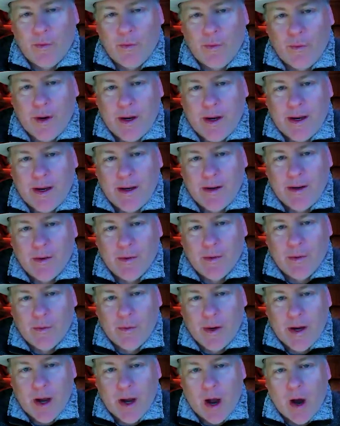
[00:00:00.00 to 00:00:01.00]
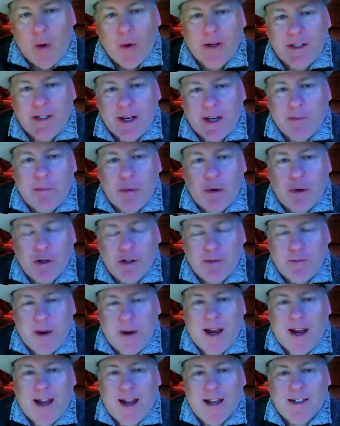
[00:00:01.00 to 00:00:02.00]
we always get
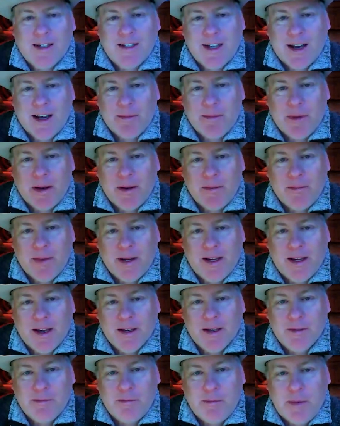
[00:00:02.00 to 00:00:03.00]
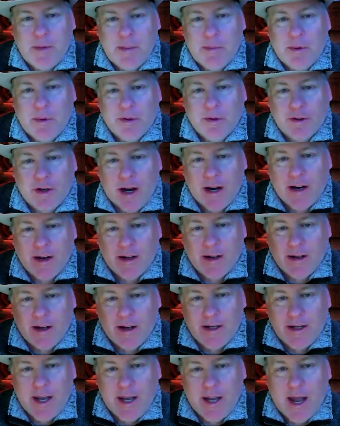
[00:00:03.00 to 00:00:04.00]
pushback on sentiment because people try to
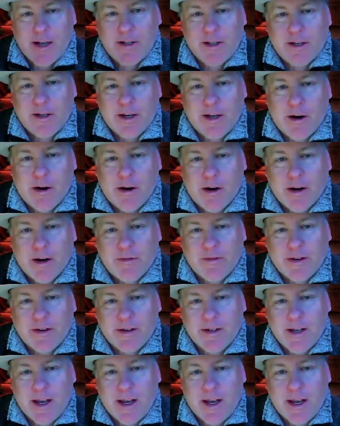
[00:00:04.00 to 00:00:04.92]
attach the narrative